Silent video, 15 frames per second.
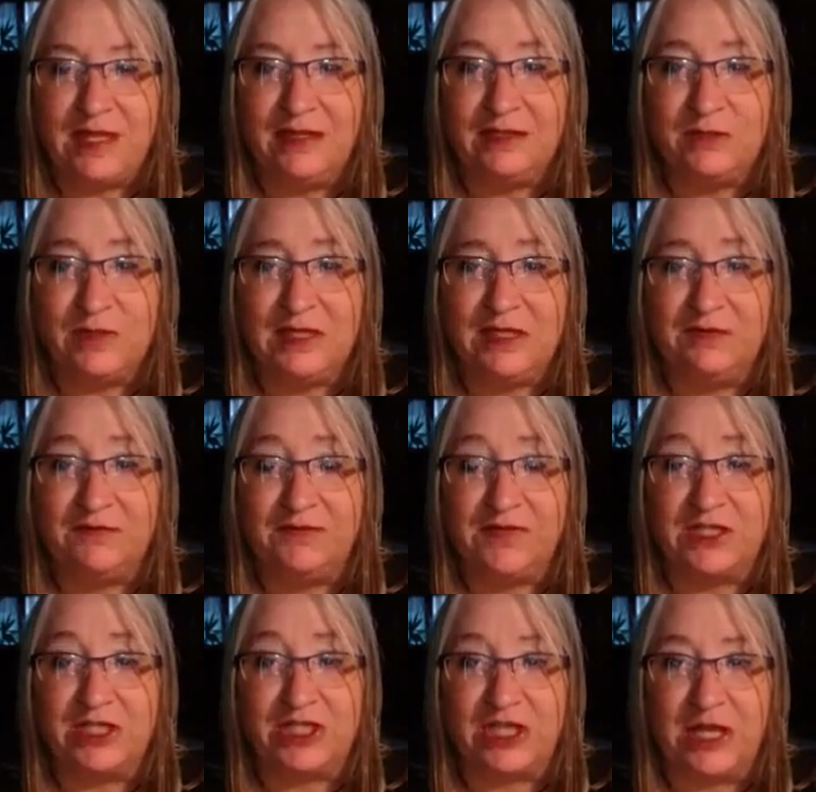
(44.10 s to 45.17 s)
Because we didn't
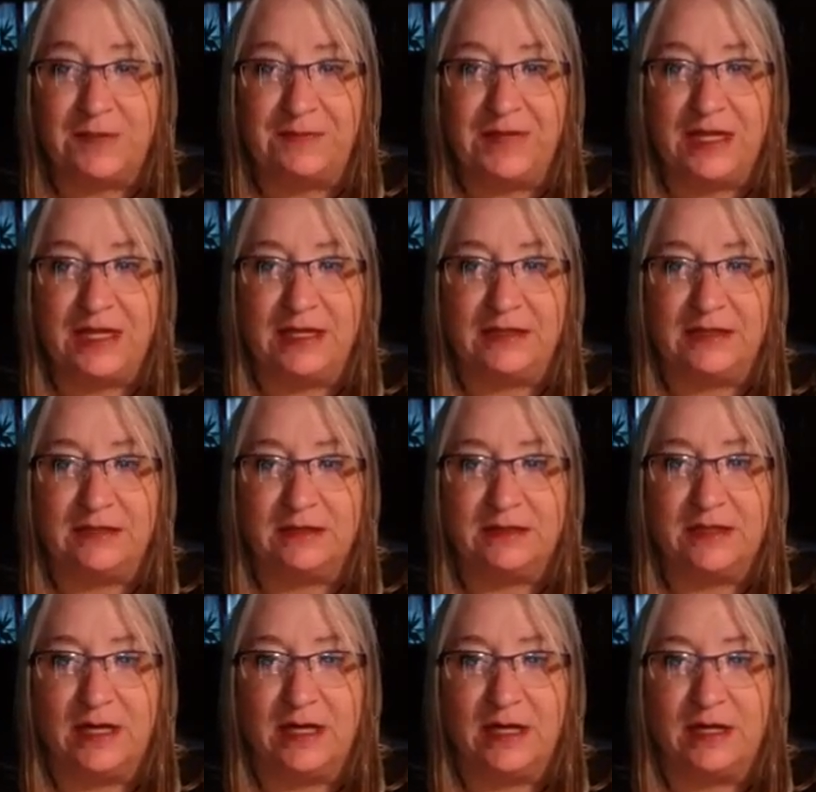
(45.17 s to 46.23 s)
finish up,
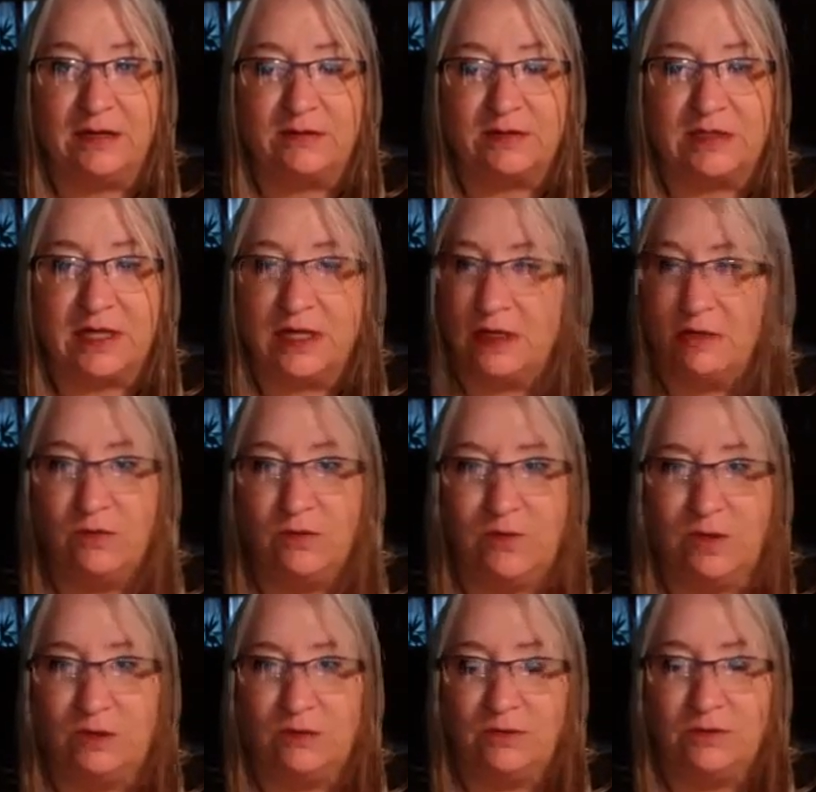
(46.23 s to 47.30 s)
and I was like,
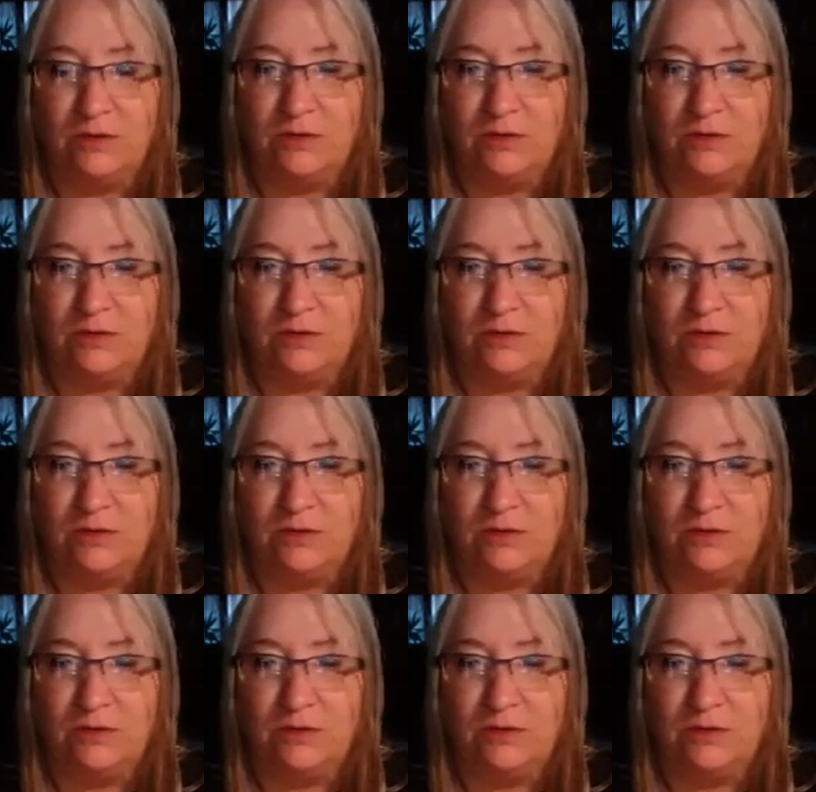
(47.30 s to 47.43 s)
well,